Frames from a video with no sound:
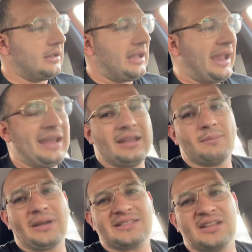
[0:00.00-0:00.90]
hating
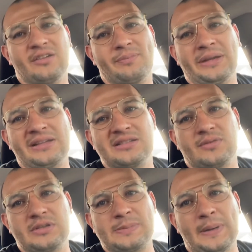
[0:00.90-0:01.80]
myself because
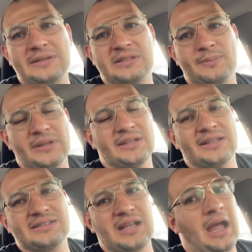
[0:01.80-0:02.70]
of
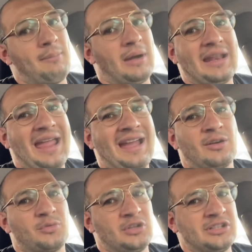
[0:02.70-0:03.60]
responsibilities. I might have had
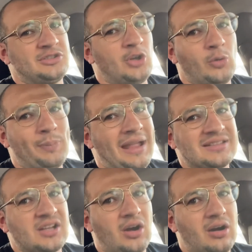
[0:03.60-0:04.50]
a really
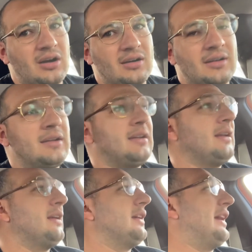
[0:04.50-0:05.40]
dope-ass car
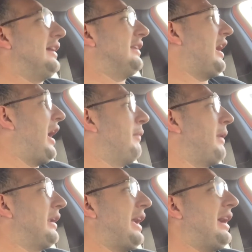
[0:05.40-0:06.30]
and I
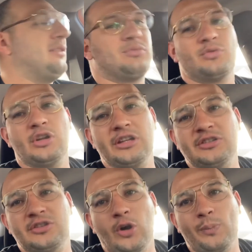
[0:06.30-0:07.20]
might have had really
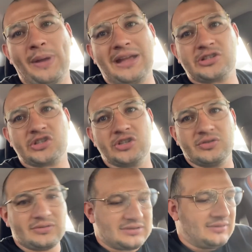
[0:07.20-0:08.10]
dope-ass
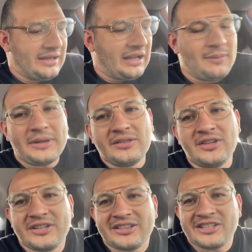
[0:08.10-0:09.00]
shoes. Like, I mean,
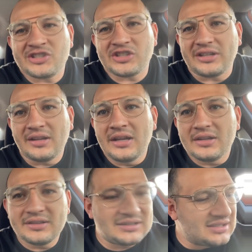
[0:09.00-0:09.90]
look at this shit.
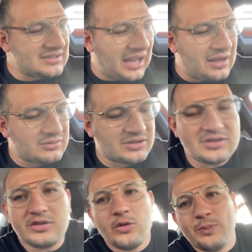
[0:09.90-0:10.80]
This is how
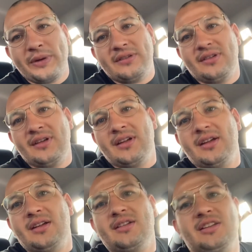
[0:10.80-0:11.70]
stupid.
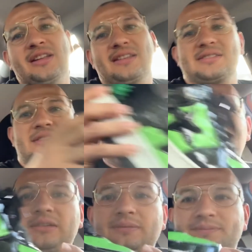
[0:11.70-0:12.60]
Look at this.
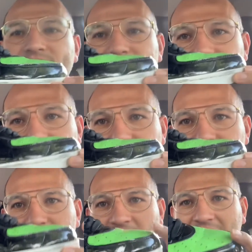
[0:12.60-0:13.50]

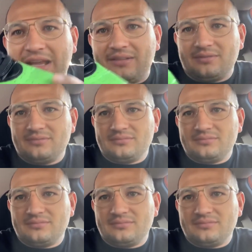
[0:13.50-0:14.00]
Look at that.